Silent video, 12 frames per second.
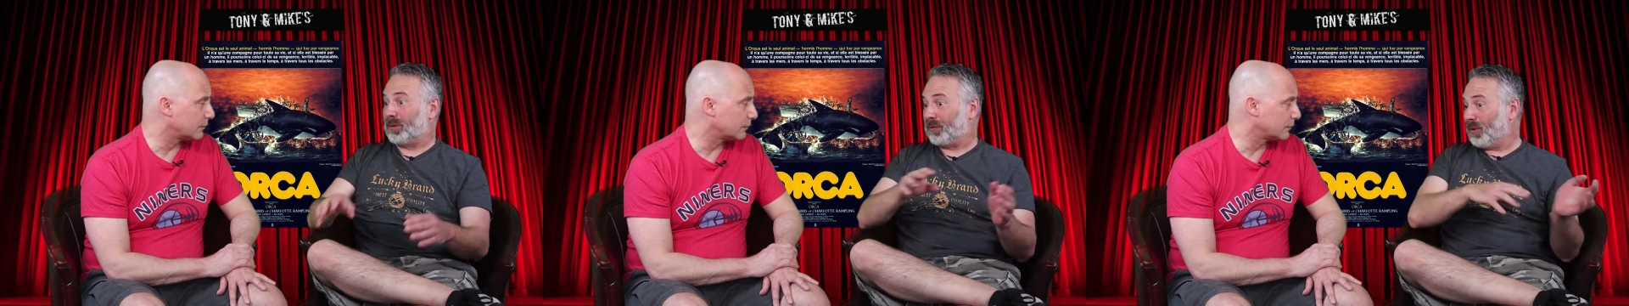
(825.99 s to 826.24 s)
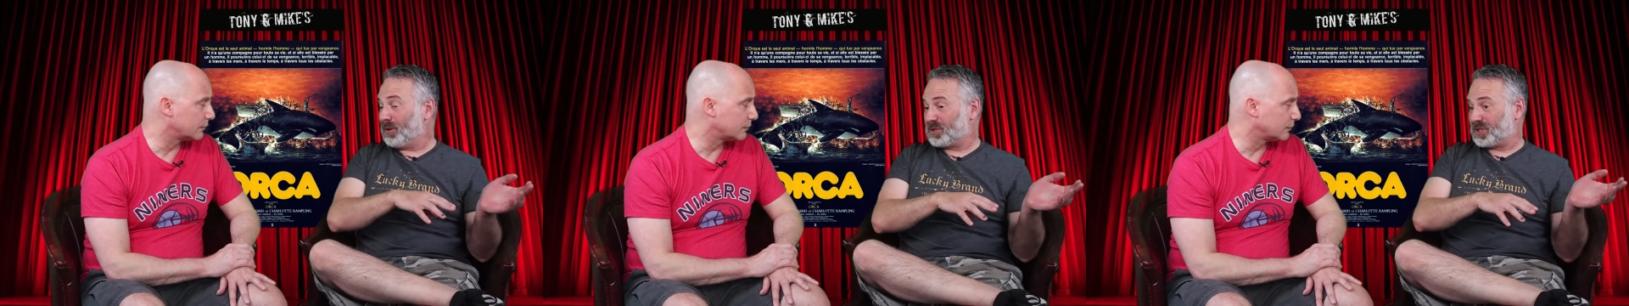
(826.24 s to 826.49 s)

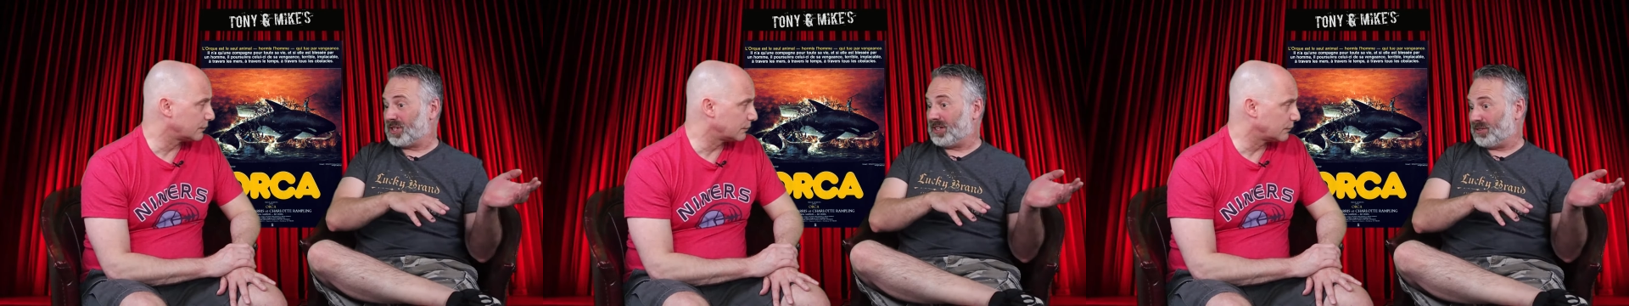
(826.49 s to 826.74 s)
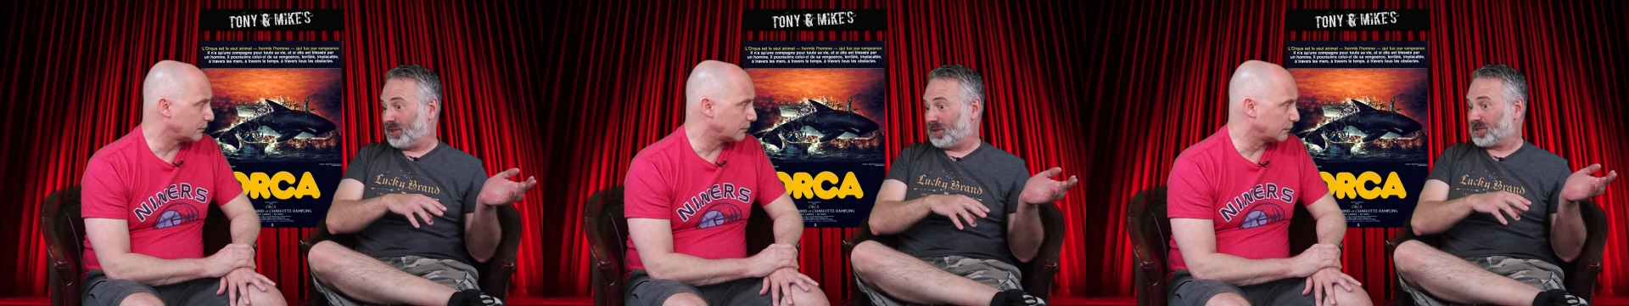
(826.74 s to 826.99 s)
Speaker 1: Before
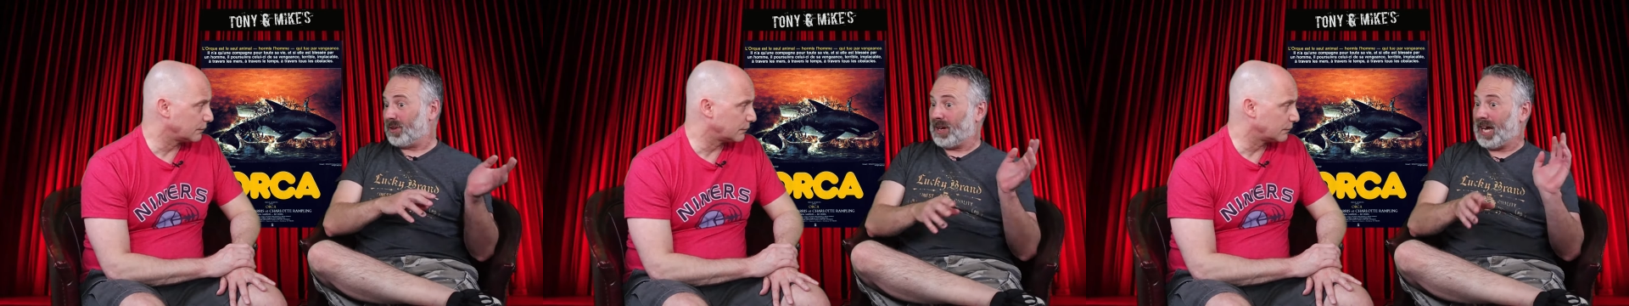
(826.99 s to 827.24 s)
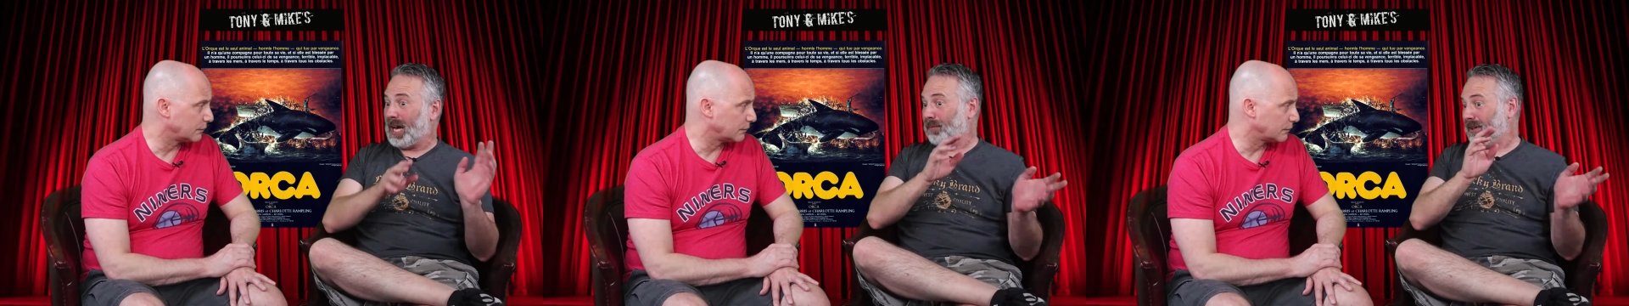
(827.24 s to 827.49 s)
shit, you know, it's all
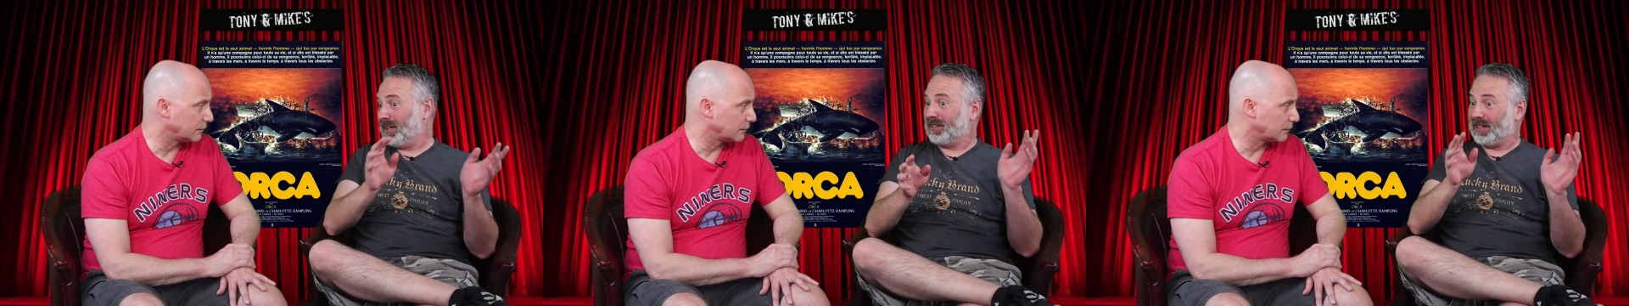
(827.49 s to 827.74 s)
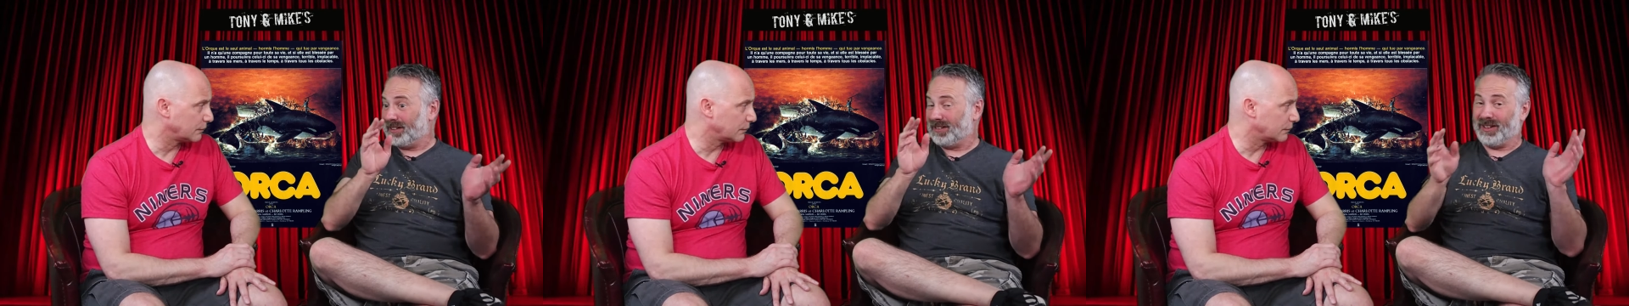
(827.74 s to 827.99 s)
happy and
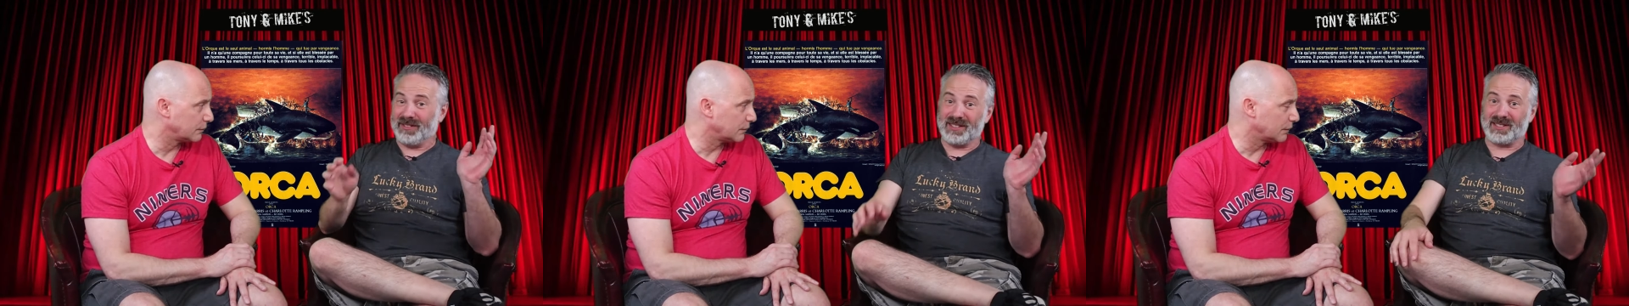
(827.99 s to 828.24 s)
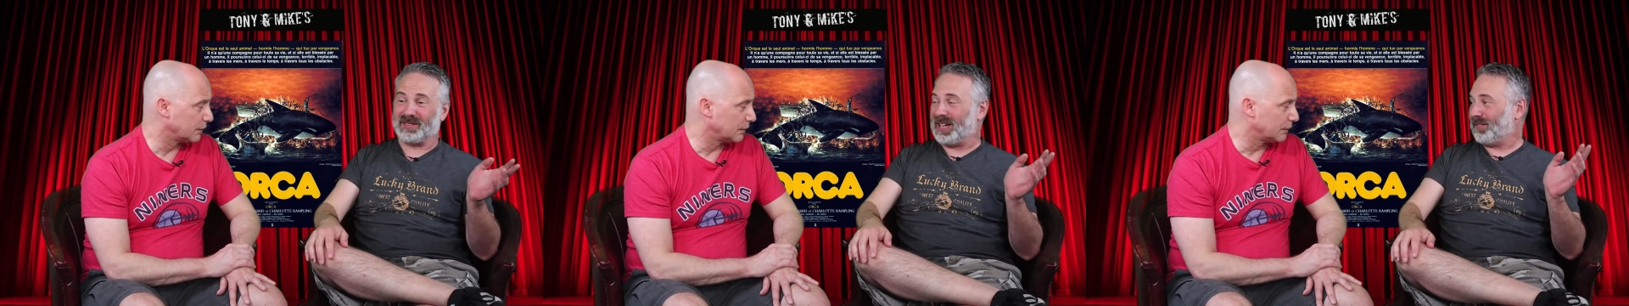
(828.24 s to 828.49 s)
all, all
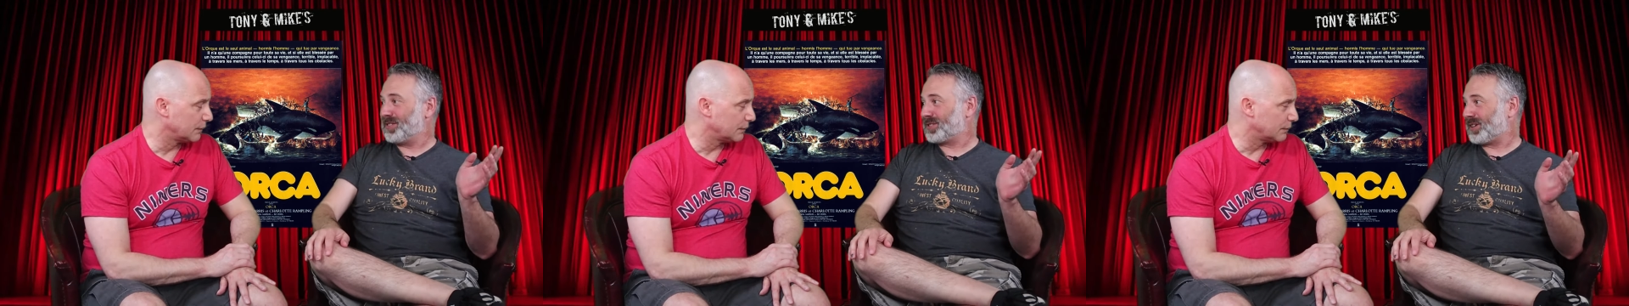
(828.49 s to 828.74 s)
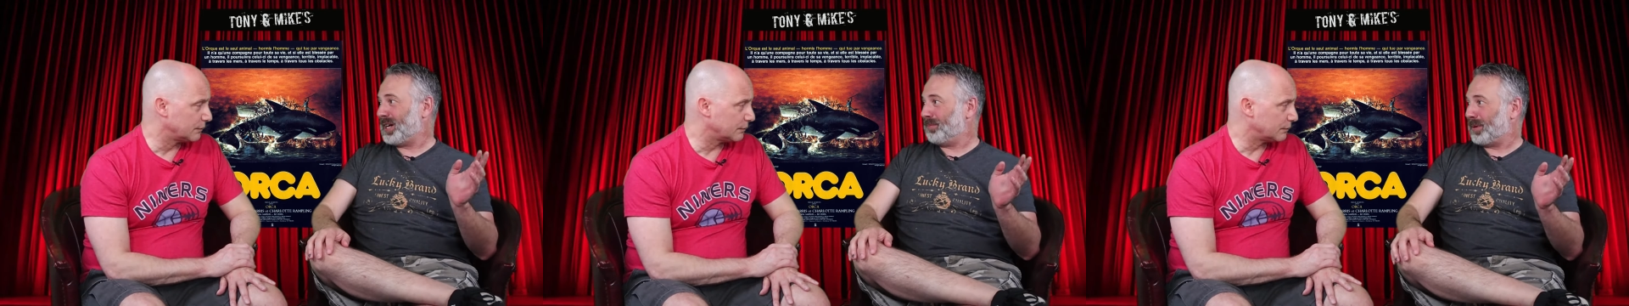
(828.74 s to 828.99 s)
just life is
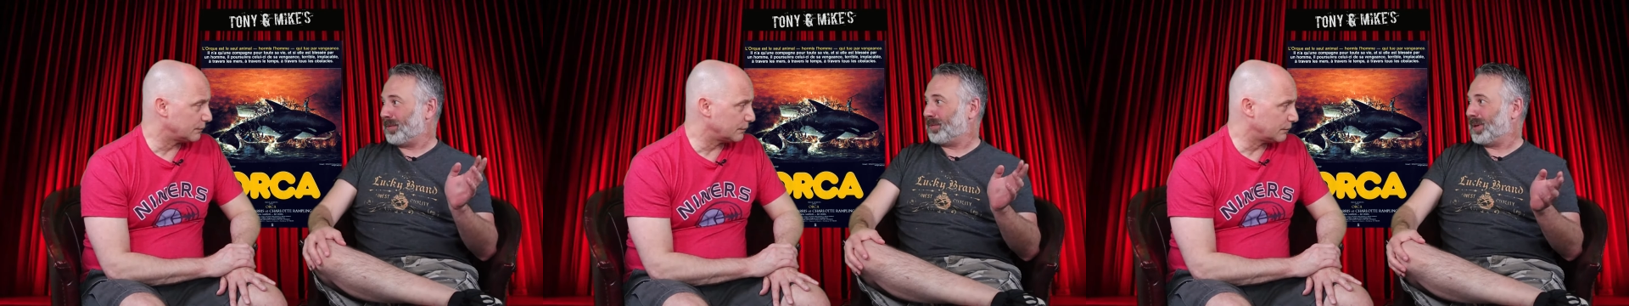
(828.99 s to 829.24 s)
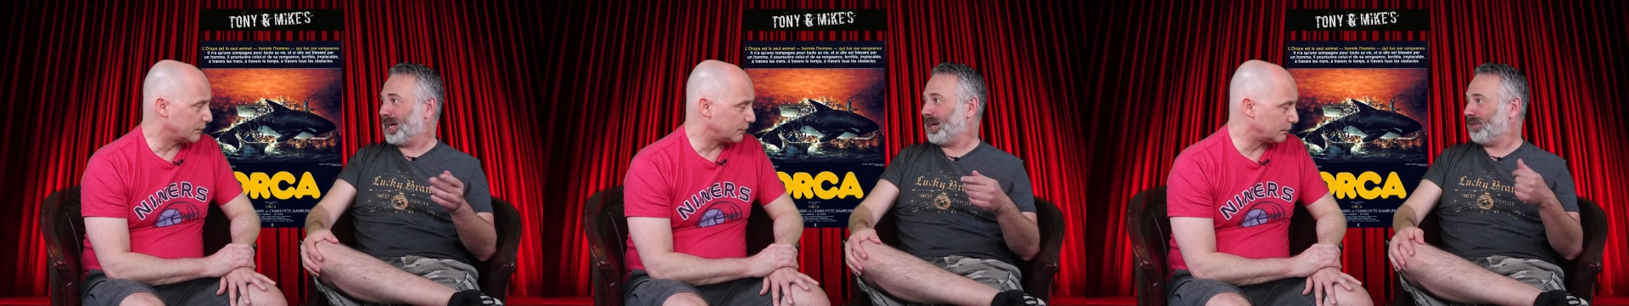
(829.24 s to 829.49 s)
great, blah, blah,
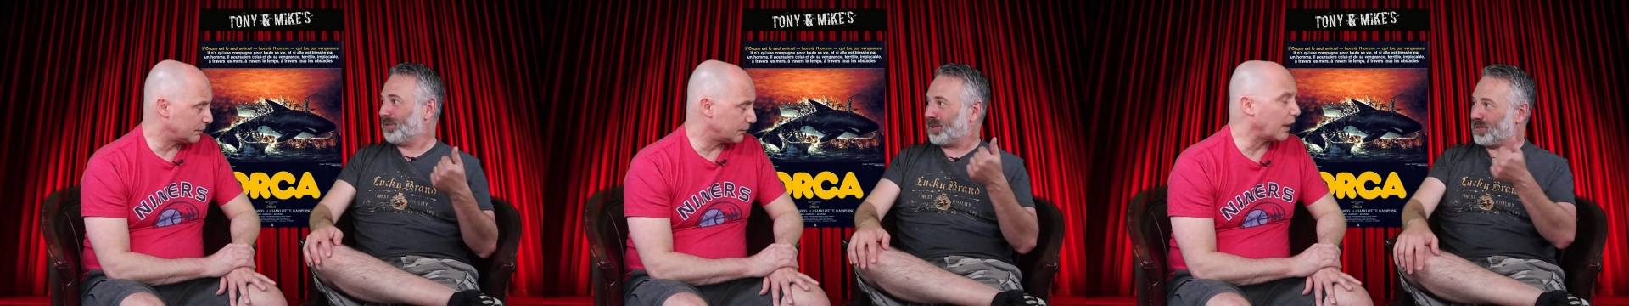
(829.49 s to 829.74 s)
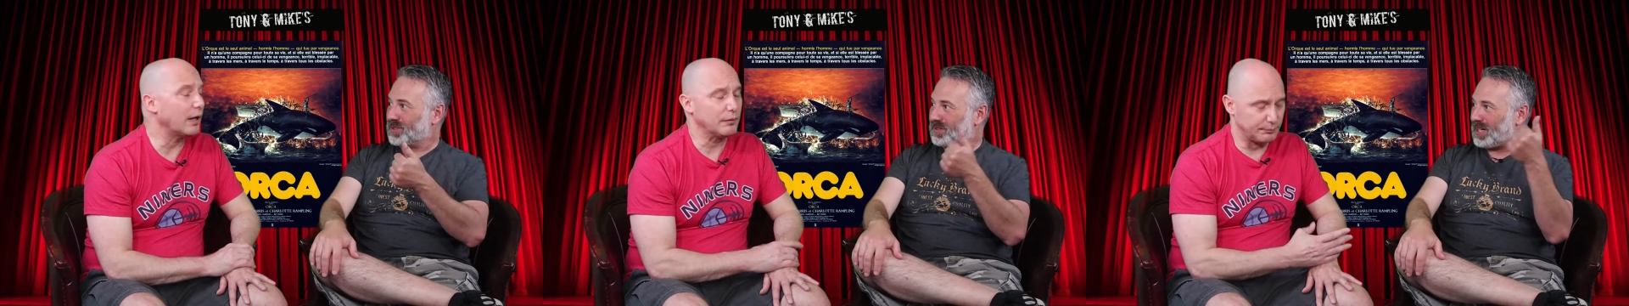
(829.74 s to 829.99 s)
blah. We're
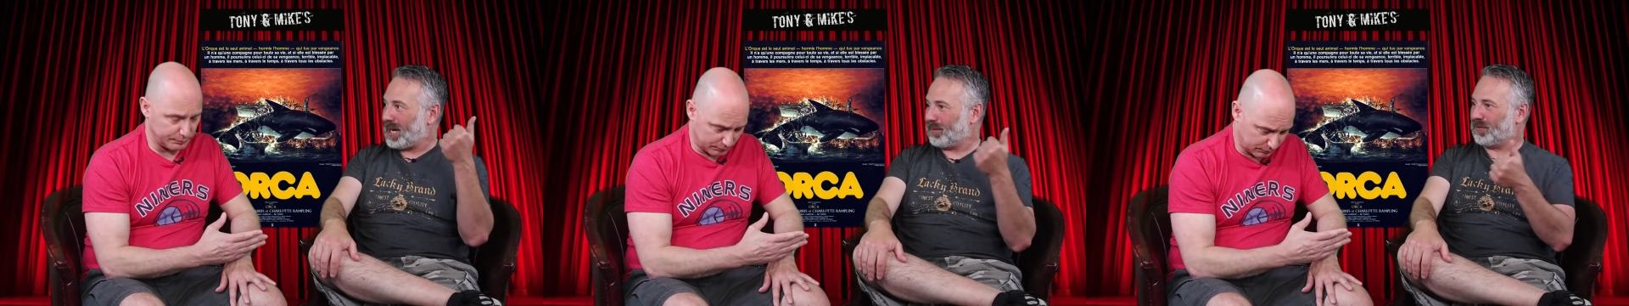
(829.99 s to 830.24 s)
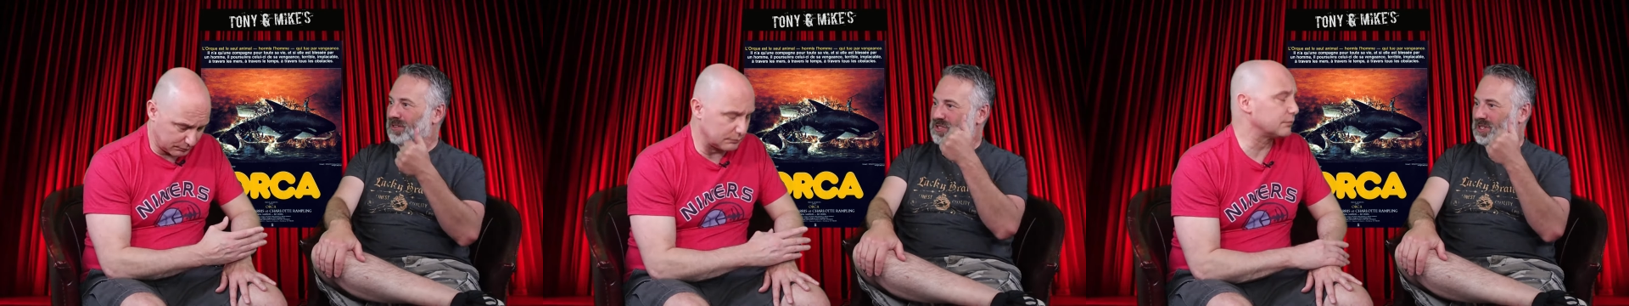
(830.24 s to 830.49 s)
just happy
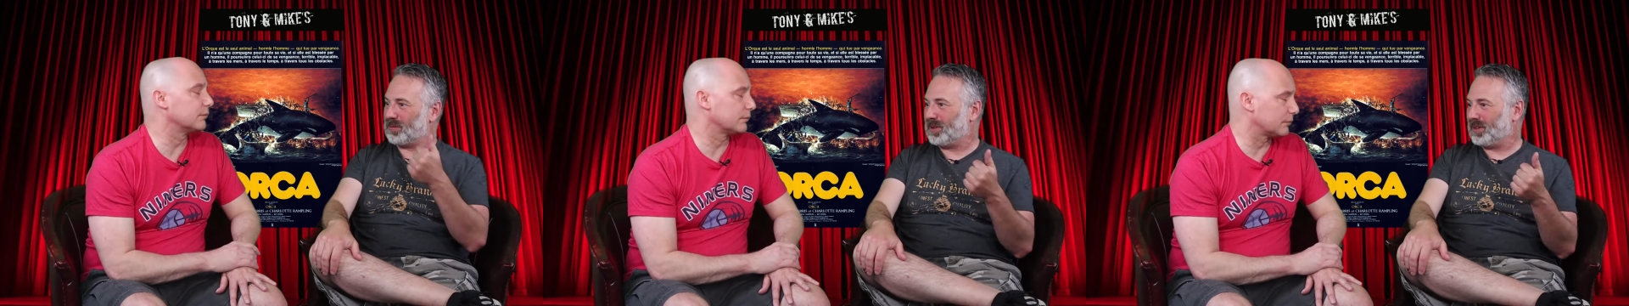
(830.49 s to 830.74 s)
fishing